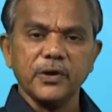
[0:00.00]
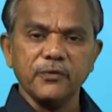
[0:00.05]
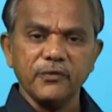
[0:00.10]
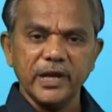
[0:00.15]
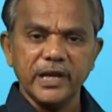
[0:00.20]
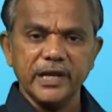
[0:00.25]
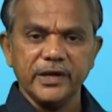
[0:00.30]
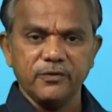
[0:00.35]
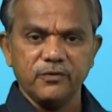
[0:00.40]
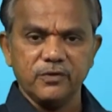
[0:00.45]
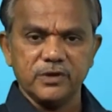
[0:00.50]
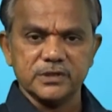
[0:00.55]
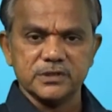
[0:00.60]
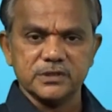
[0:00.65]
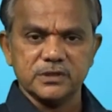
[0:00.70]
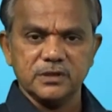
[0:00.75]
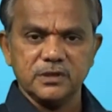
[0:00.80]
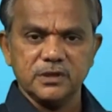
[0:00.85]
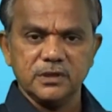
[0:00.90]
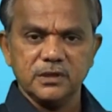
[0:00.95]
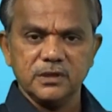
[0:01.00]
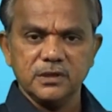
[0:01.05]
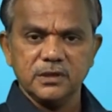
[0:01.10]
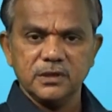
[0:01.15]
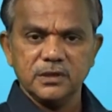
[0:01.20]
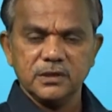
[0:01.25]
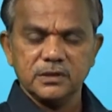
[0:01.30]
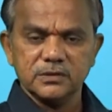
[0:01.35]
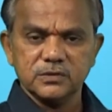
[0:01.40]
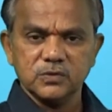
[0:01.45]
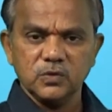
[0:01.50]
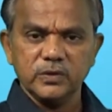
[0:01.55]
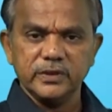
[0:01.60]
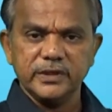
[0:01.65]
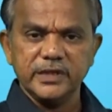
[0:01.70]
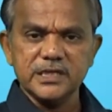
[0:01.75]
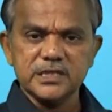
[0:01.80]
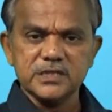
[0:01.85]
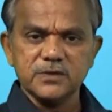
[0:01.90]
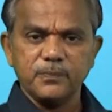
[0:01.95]
or prevailing winds.
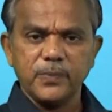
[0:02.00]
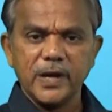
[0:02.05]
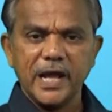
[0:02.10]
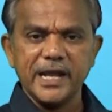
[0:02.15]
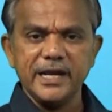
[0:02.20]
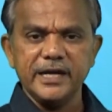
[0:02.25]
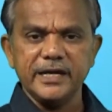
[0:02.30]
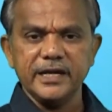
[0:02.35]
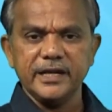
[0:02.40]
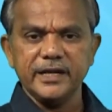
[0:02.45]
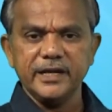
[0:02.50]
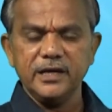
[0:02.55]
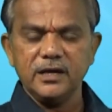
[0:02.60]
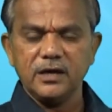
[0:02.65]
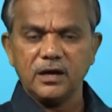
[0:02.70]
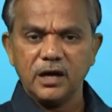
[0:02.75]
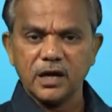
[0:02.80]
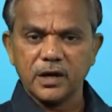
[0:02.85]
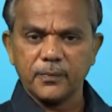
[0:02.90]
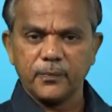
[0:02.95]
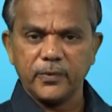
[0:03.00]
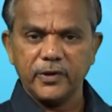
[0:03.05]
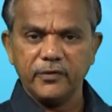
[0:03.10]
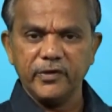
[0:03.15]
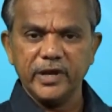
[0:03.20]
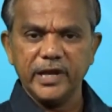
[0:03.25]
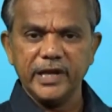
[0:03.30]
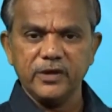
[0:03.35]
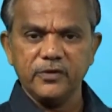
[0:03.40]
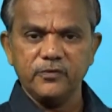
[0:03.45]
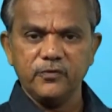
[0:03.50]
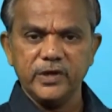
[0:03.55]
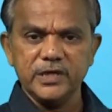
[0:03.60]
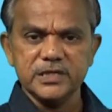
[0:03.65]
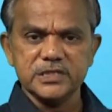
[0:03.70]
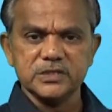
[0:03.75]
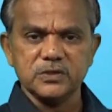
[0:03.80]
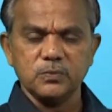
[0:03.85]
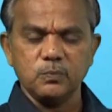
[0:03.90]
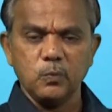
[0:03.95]
So these planetary or
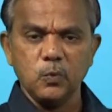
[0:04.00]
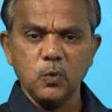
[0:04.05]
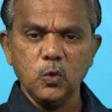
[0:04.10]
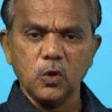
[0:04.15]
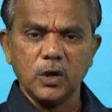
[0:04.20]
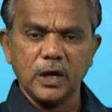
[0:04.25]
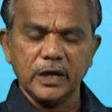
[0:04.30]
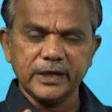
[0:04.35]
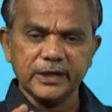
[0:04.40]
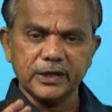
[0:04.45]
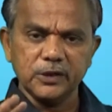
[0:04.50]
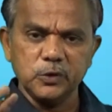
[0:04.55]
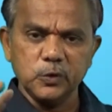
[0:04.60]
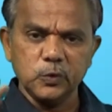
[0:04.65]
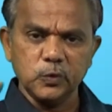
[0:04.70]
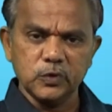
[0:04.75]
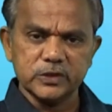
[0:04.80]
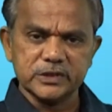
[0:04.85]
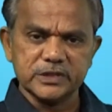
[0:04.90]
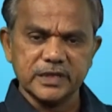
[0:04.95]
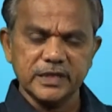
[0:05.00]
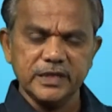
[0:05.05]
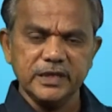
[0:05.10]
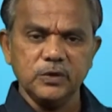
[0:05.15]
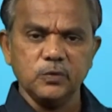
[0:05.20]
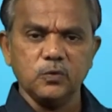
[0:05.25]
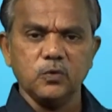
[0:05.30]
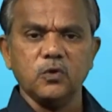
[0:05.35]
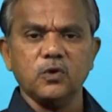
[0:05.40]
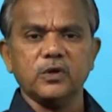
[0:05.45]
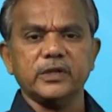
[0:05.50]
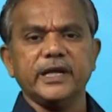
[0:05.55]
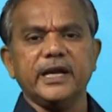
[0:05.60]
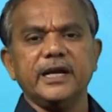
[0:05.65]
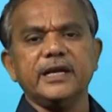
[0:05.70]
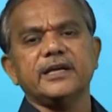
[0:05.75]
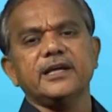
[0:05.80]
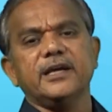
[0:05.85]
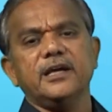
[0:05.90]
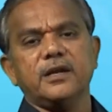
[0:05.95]
prevailing winds move continuously
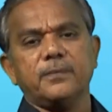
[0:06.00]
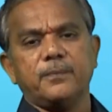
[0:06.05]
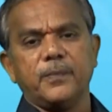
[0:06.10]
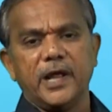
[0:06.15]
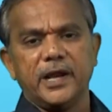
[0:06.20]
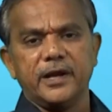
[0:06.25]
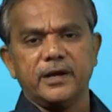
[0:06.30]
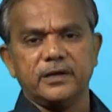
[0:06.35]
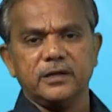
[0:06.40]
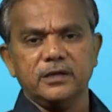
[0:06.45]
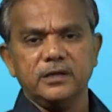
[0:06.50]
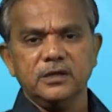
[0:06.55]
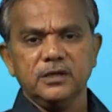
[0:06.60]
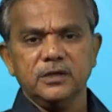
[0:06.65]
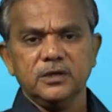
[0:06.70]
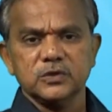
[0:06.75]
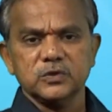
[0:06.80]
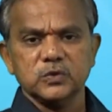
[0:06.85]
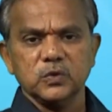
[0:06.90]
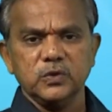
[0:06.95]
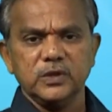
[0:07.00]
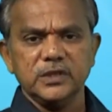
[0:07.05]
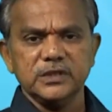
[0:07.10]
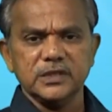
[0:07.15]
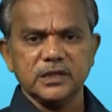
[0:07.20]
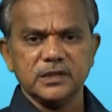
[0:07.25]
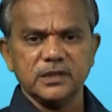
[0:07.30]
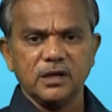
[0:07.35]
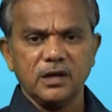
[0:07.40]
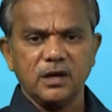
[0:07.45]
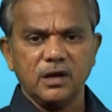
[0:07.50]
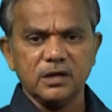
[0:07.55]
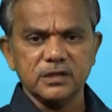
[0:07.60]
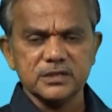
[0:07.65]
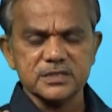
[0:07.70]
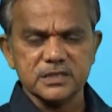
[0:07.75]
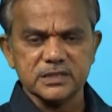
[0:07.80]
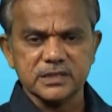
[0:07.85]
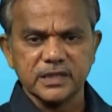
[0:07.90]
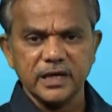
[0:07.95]
over the entire planet. So these are
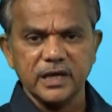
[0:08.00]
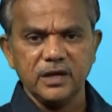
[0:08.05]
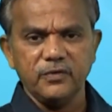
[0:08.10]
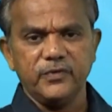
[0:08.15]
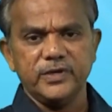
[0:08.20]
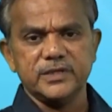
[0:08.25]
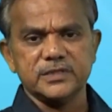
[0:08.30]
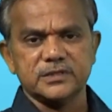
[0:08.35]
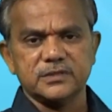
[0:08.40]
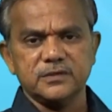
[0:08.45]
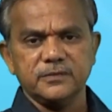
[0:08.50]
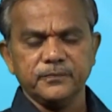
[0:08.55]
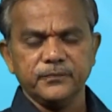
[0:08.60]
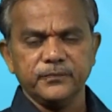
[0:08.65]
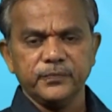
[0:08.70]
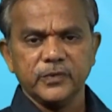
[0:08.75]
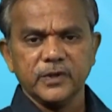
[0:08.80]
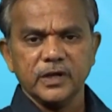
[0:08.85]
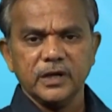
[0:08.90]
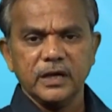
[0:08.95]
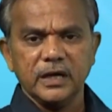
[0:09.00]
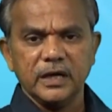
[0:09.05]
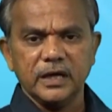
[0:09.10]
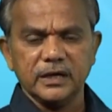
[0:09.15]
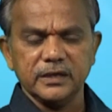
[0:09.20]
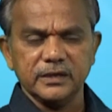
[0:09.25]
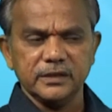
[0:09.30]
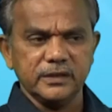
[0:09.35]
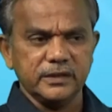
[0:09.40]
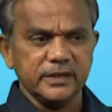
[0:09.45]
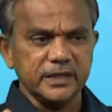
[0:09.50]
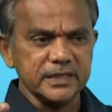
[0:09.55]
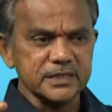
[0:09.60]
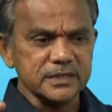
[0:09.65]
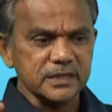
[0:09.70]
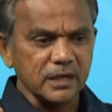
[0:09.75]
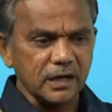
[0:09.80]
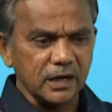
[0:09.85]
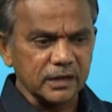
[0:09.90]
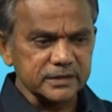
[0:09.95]
the large scale winds,
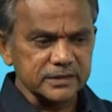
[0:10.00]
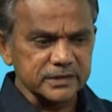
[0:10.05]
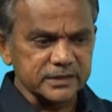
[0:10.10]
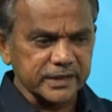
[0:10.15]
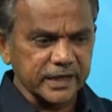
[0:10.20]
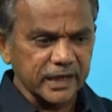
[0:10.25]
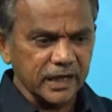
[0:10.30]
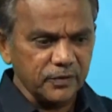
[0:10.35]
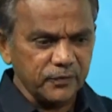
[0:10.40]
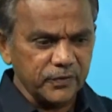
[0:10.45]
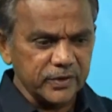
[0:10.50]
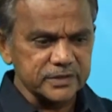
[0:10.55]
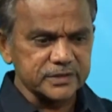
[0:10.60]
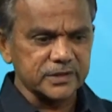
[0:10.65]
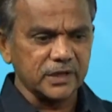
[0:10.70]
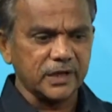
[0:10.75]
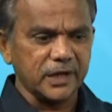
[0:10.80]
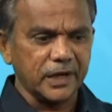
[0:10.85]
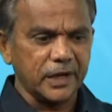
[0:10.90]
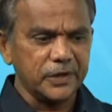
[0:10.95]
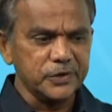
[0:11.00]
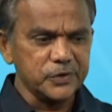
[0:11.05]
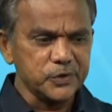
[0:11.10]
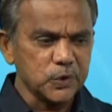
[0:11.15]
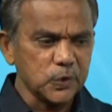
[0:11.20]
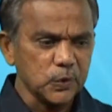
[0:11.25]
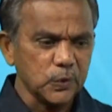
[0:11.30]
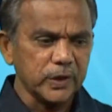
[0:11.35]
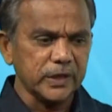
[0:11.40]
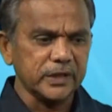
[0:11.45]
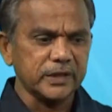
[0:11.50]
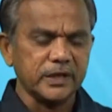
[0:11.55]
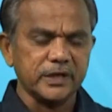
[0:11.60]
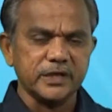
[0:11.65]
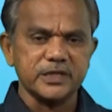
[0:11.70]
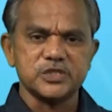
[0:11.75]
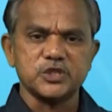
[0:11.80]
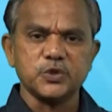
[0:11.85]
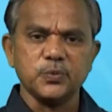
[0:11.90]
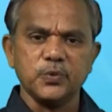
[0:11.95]
and these large scale winds are
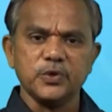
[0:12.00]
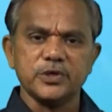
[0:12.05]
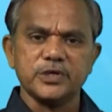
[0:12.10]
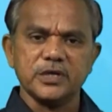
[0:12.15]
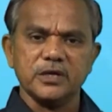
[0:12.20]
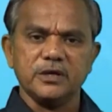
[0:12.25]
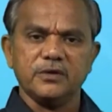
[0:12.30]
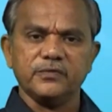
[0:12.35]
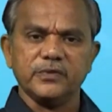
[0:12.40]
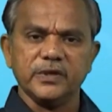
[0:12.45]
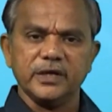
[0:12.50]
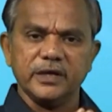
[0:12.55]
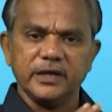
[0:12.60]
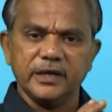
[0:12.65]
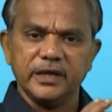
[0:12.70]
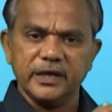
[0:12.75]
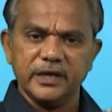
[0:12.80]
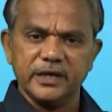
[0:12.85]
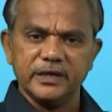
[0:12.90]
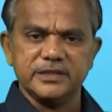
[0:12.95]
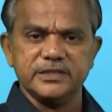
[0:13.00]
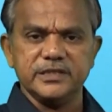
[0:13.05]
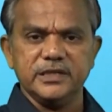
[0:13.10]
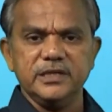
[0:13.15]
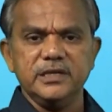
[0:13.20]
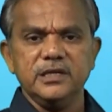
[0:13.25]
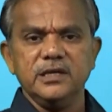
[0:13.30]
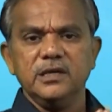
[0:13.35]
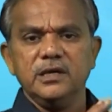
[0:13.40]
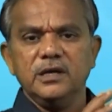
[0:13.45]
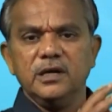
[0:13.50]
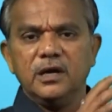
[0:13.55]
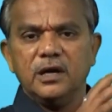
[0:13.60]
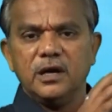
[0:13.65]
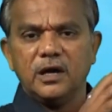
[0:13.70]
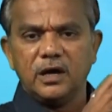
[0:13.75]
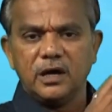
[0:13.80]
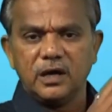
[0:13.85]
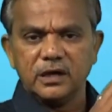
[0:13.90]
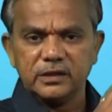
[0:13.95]
ensuring the distribution of the energy
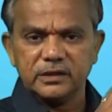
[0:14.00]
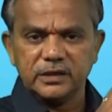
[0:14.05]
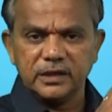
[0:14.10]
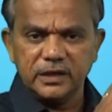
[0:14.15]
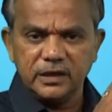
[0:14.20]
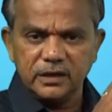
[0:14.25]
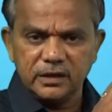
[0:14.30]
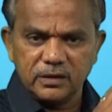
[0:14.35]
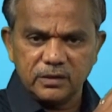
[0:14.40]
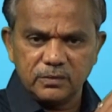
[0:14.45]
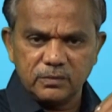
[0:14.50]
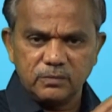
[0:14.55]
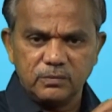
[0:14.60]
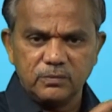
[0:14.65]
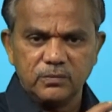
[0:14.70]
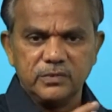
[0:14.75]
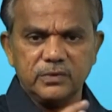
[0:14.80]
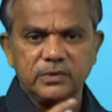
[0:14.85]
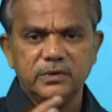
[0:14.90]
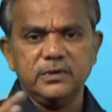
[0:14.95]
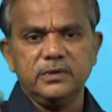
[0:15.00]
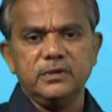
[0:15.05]
or the